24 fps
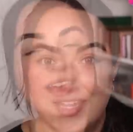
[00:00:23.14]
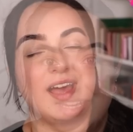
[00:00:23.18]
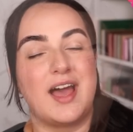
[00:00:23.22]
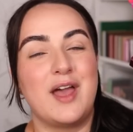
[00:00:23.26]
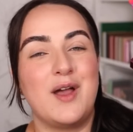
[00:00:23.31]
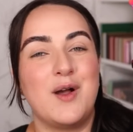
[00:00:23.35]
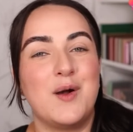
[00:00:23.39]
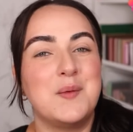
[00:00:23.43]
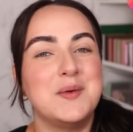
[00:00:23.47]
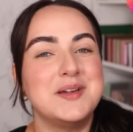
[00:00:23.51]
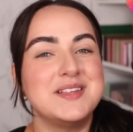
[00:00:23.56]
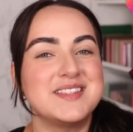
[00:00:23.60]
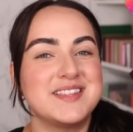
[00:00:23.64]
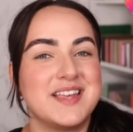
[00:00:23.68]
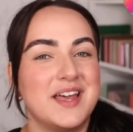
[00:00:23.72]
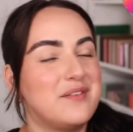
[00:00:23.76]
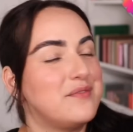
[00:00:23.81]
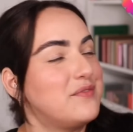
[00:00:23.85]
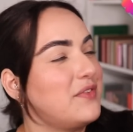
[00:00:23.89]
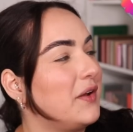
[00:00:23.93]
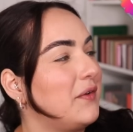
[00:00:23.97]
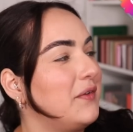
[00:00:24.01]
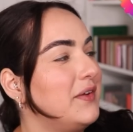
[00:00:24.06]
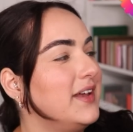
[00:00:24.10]
I always
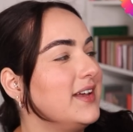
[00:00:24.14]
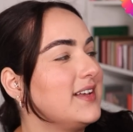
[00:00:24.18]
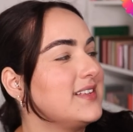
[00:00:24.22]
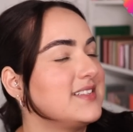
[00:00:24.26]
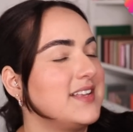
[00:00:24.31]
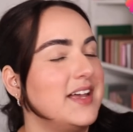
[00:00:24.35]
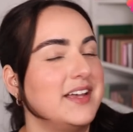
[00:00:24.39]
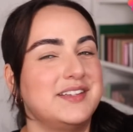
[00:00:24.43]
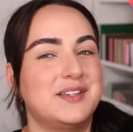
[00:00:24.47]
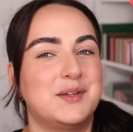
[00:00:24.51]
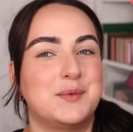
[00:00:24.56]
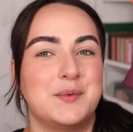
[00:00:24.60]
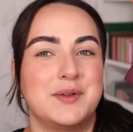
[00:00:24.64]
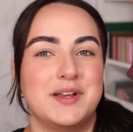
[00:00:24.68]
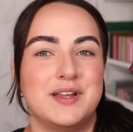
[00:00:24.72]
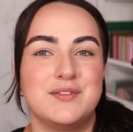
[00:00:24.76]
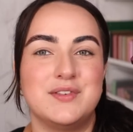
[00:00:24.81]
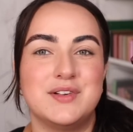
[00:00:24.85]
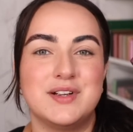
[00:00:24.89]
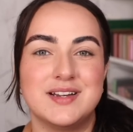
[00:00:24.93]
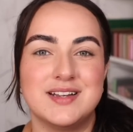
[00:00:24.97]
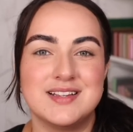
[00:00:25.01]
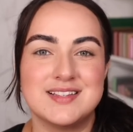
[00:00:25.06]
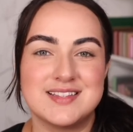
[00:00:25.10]
get very excited
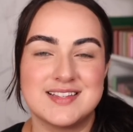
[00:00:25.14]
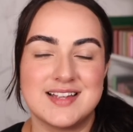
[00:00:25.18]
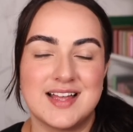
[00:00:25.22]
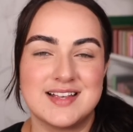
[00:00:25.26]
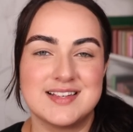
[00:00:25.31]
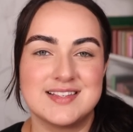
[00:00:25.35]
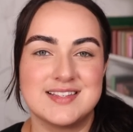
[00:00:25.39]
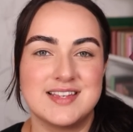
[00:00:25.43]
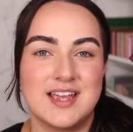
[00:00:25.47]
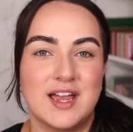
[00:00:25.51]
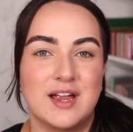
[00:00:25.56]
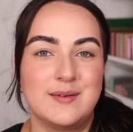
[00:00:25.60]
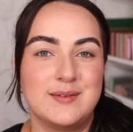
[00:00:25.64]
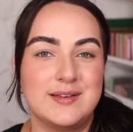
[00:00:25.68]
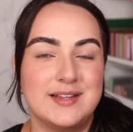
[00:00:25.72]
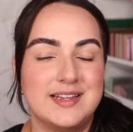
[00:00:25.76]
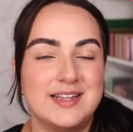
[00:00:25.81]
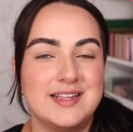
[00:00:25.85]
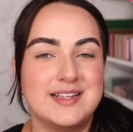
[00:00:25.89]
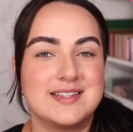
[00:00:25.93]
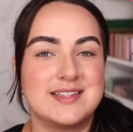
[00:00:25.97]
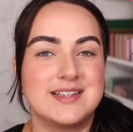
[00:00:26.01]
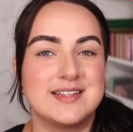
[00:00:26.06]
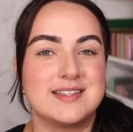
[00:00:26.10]
whenever Anastasia
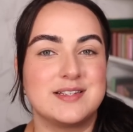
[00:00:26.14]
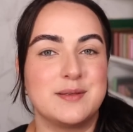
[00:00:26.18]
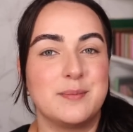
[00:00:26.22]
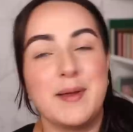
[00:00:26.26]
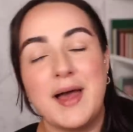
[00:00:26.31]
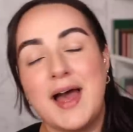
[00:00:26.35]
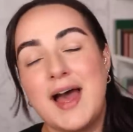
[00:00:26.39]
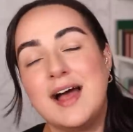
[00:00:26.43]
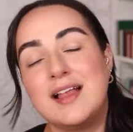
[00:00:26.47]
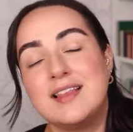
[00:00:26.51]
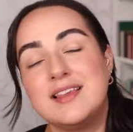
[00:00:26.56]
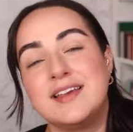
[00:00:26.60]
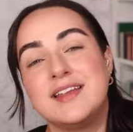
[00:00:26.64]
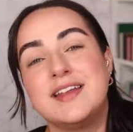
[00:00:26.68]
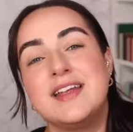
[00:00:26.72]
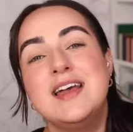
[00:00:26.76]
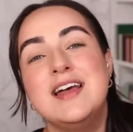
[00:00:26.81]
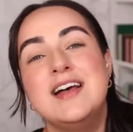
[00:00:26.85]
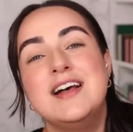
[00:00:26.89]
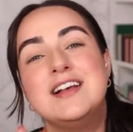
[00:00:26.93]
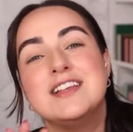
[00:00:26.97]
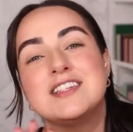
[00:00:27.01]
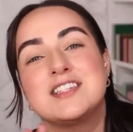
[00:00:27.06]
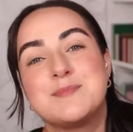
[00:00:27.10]
releases a palette,
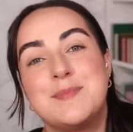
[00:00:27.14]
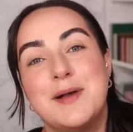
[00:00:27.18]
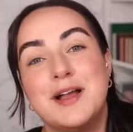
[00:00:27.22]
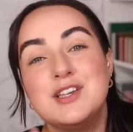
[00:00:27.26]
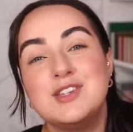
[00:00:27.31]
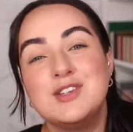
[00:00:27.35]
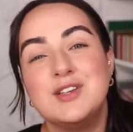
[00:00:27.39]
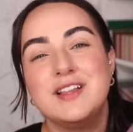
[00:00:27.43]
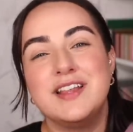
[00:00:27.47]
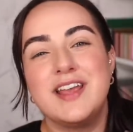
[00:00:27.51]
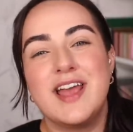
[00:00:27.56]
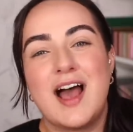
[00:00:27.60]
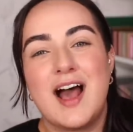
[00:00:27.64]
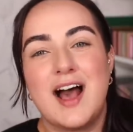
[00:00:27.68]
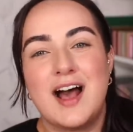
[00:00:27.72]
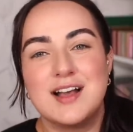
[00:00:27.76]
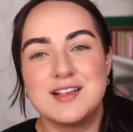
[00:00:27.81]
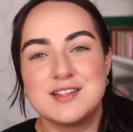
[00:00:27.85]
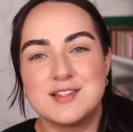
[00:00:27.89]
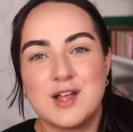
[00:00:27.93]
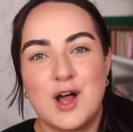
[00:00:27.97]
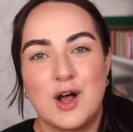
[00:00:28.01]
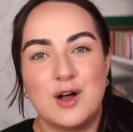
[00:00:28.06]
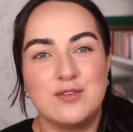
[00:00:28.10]
especially
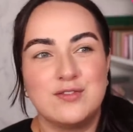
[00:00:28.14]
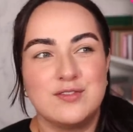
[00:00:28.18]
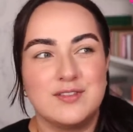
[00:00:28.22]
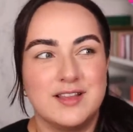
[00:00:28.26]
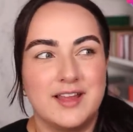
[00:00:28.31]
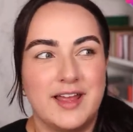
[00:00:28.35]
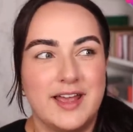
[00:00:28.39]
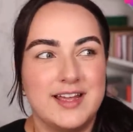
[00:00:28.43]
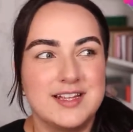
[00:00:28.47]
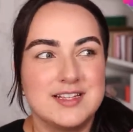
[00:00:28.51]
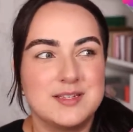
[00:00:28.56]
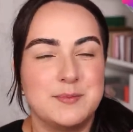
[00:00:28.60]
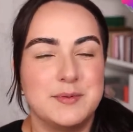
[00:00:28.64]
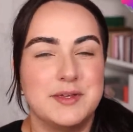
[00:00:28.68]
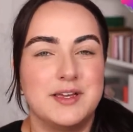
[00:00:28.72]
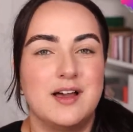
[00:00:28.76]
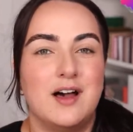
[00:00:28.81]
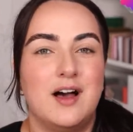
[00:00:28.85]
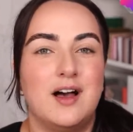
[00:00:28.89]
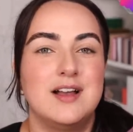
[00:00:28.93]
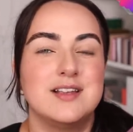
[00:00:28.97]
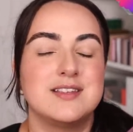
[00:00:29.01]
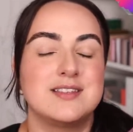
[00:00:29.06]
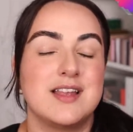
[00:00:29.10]
as of late
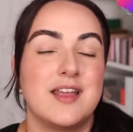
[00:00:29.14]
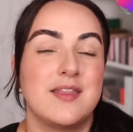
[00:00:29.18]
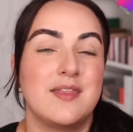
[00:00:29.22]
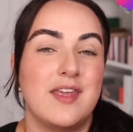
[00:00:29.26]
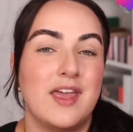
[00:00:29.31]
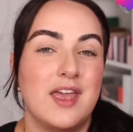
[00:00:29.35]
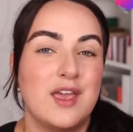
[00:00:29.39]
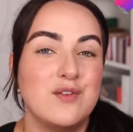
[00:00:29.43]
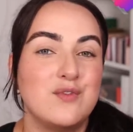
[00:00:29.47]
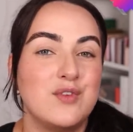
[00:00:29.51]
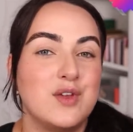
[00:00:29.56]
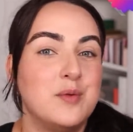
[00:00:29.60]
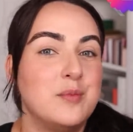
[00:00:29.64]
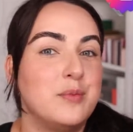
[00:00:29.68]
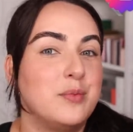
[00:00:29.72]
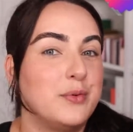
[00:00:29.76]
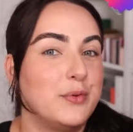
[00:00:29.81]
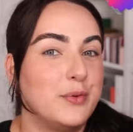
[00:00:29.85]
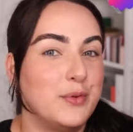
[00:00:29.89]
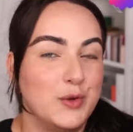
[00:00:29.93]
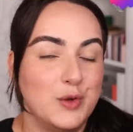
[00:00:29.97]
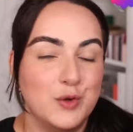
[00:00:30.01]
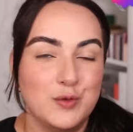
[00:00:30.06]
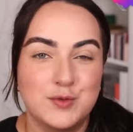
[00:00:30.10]
because they've
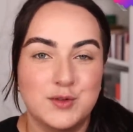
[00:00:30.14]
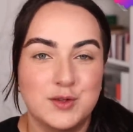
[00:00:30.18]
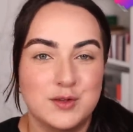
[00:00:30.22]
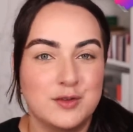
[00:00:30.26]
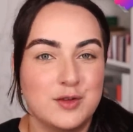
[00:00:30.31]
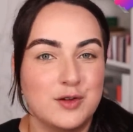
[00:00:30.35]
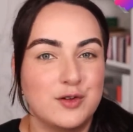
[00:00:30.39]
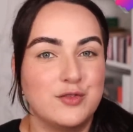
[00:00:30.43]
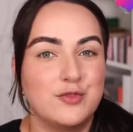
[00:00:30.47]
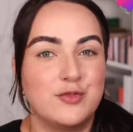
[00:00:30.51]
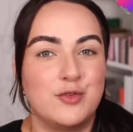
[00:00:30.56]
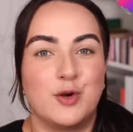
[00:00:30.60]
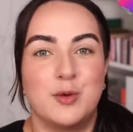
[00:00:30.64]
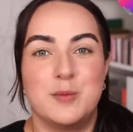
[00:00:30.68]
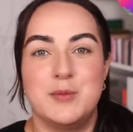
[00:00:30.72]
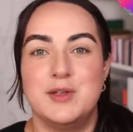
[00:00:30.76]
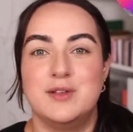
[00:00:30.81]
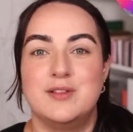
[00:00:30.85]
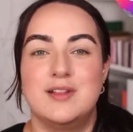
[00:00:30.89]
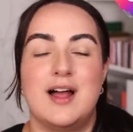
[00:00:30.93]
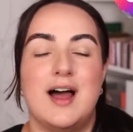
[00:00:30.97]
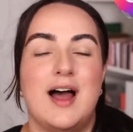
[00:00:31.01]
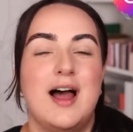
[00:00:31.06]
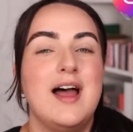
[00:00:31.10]
improved their
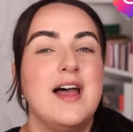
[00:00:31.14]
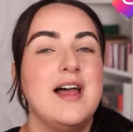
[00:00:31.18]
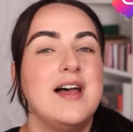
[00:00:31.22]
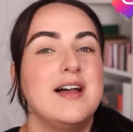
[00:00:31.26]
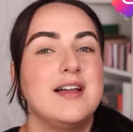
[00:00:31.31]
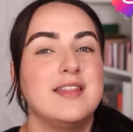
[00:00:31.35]
formula,